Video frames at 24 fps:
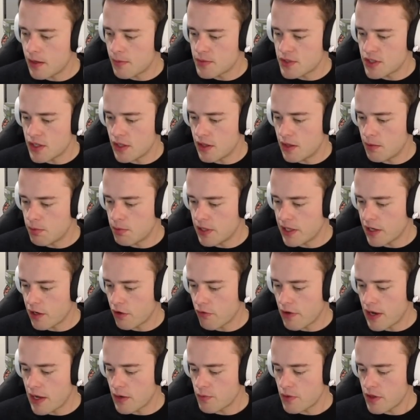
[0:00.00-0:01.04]
I'm certainly playing
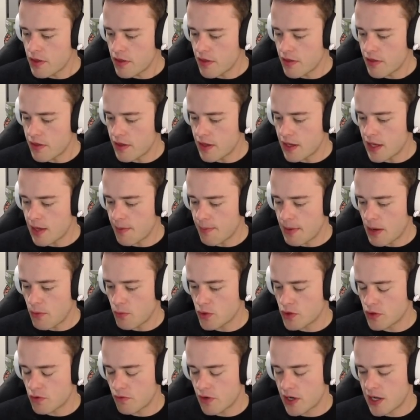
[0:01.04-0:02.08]
around with and thinking about
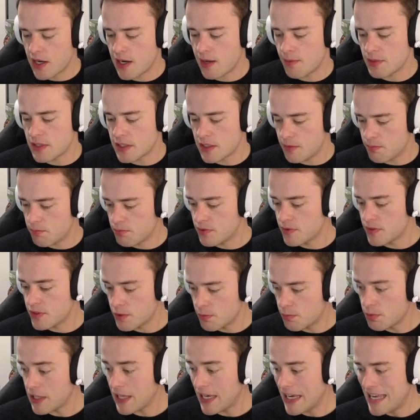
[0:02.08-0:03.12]
what the right number
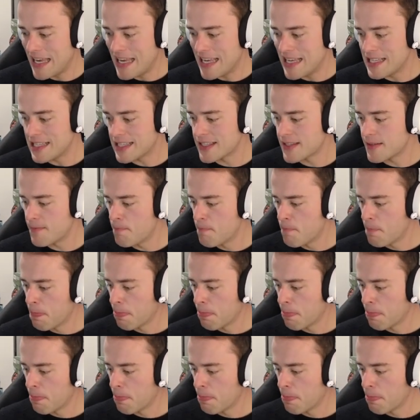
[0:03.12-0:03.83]
to play is.